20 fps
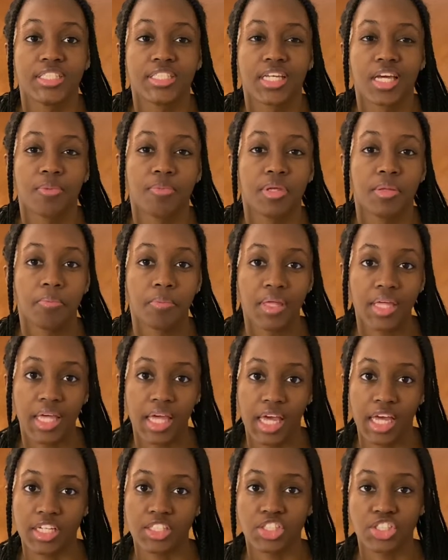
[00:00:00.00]
gonna be me
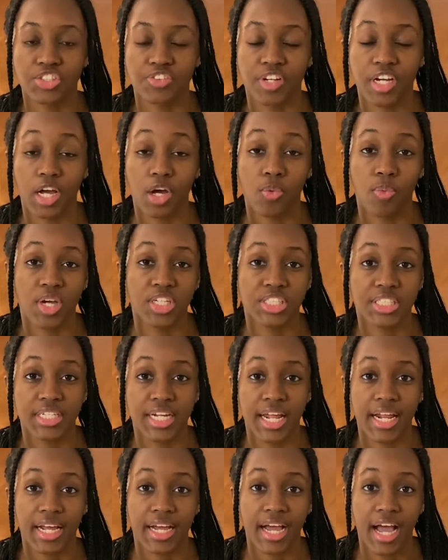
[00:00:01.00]
answering a question
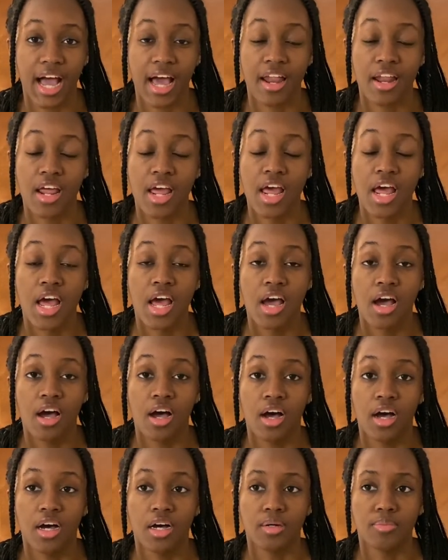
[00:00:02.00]
that I got
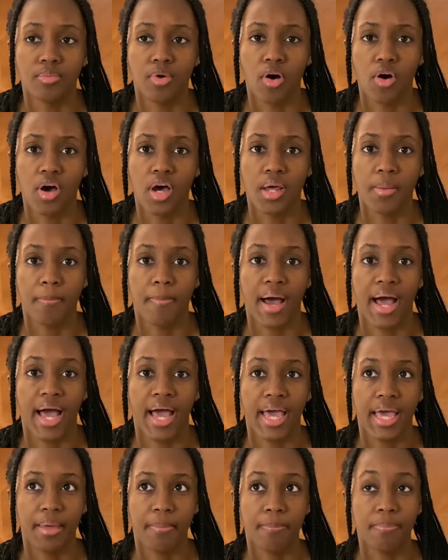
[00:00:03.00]
on
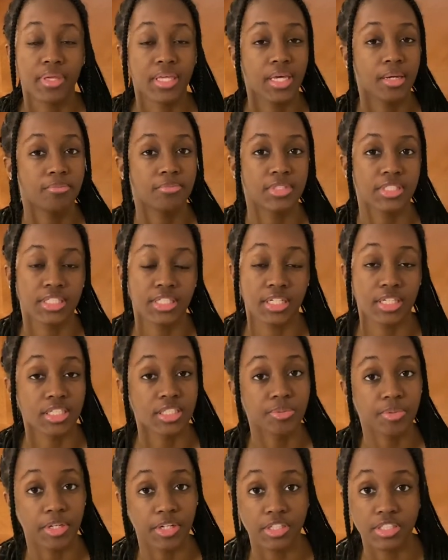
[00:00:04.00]
my BMT
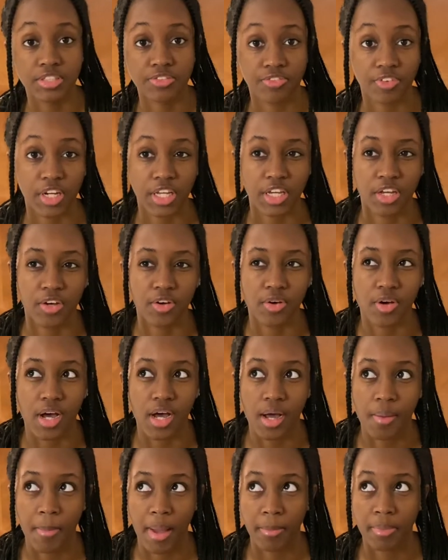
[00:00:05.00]
experience video.
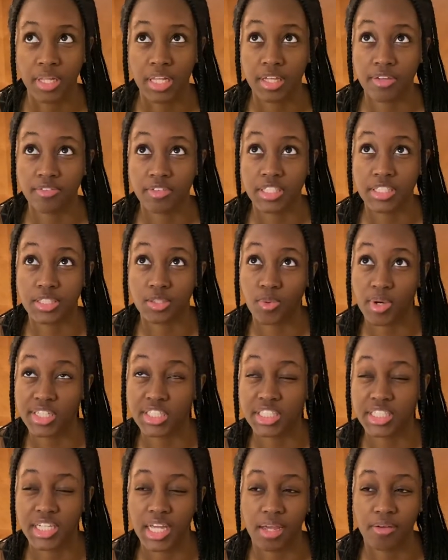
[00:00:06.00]
I believe this
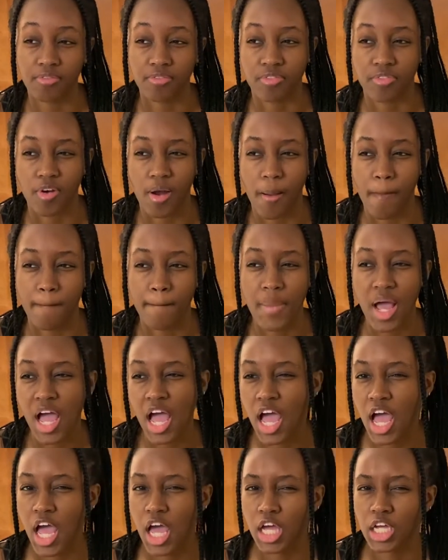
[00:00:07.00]
question came from
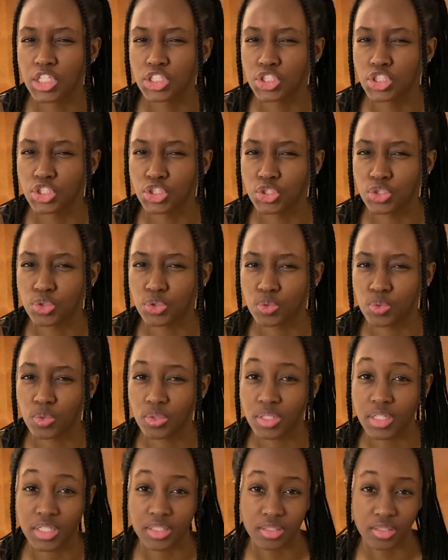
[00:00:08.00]

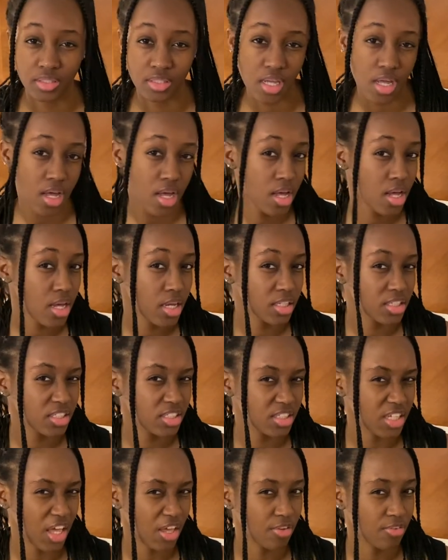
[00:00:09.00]
Julissa
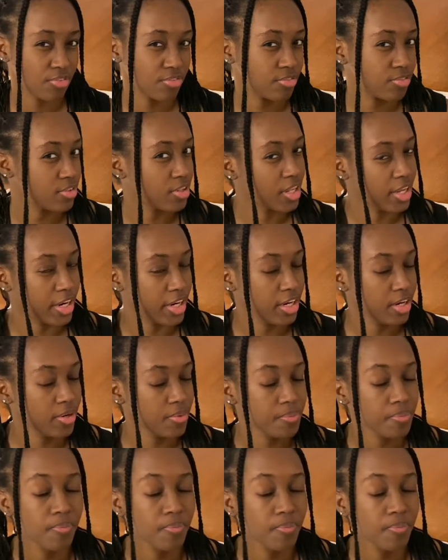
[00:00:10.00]
St. Flair.